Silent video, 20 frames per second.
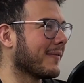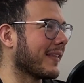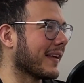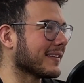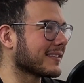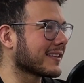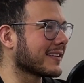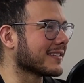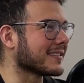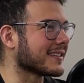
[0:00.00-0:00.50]

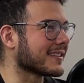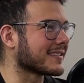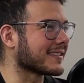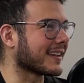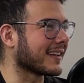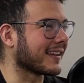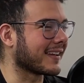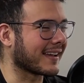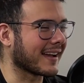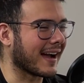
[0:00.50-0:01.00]
that's because it's
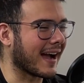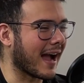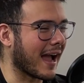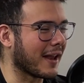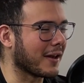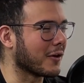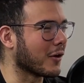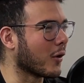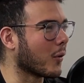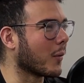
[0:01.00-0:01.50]
like I
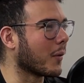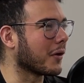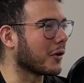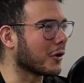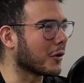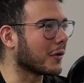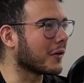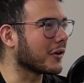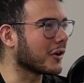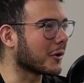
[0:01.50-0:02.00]
know where
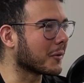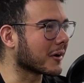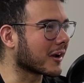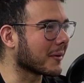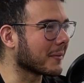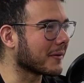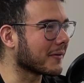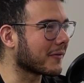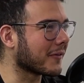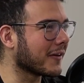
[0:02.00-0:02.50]
you were
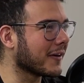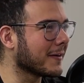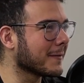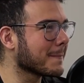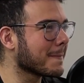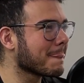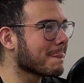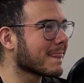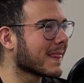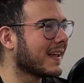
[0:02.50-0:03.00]
coming
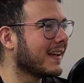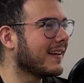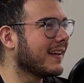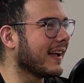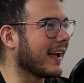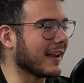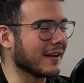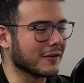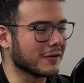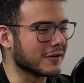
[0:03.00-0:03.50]
from,
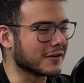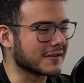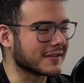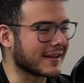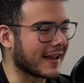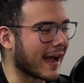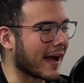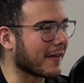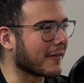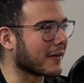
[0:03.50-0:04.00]
and you just
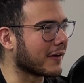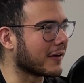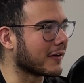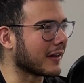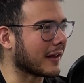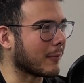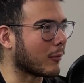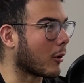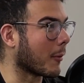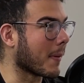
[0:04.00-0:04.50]
gather
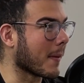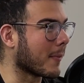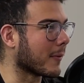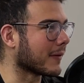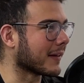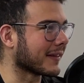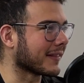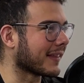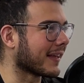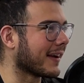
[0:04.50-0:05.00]
like more people
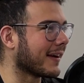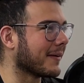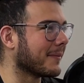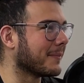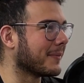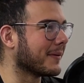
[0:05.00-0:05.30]
like that. But